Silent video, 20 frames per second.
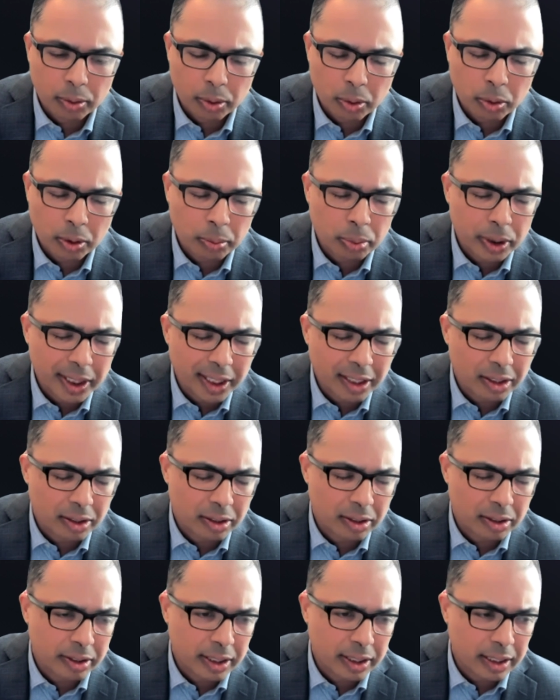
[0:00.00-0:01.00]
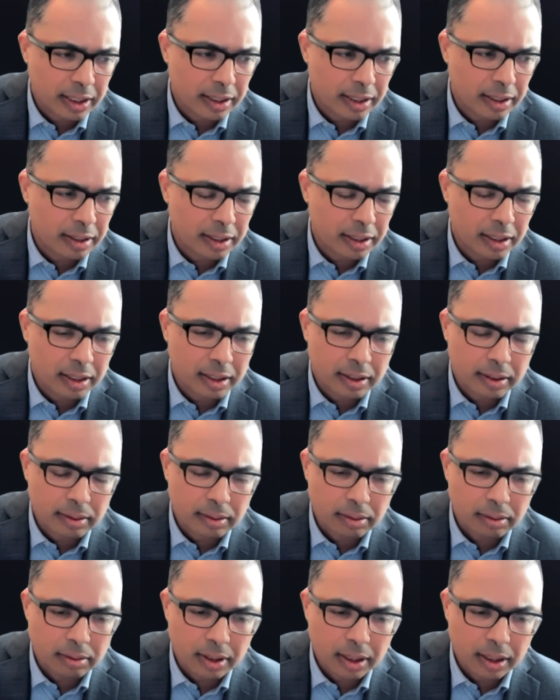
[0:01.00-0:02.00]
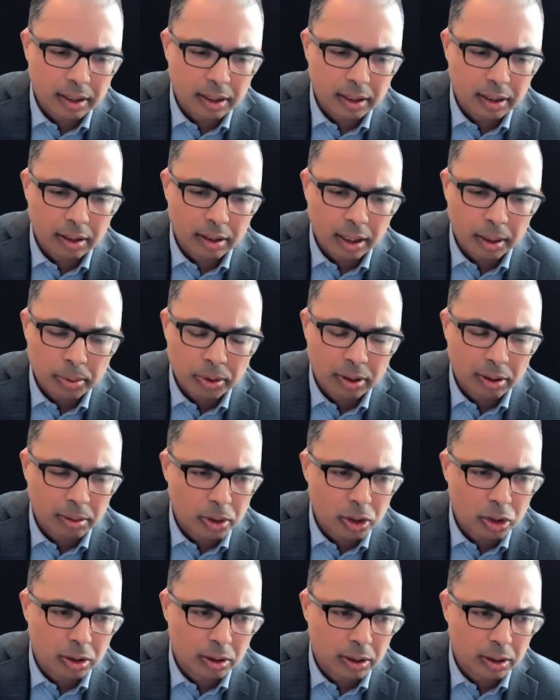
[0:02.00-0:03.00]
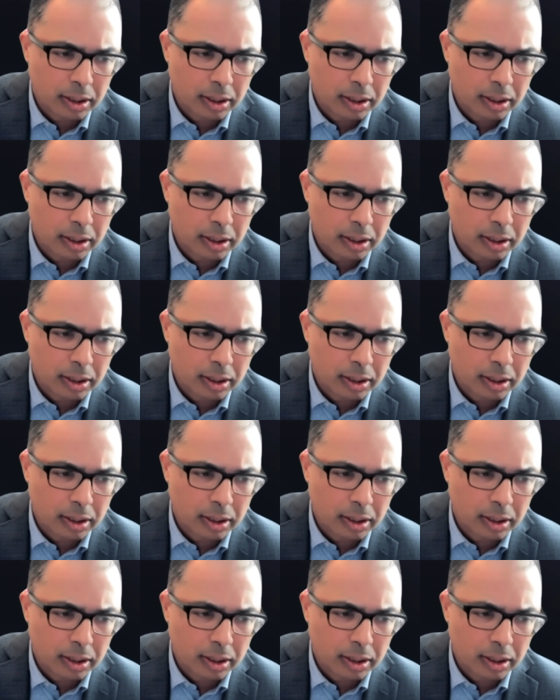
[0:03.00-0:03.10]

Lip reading: We're pretty early in the adoption of the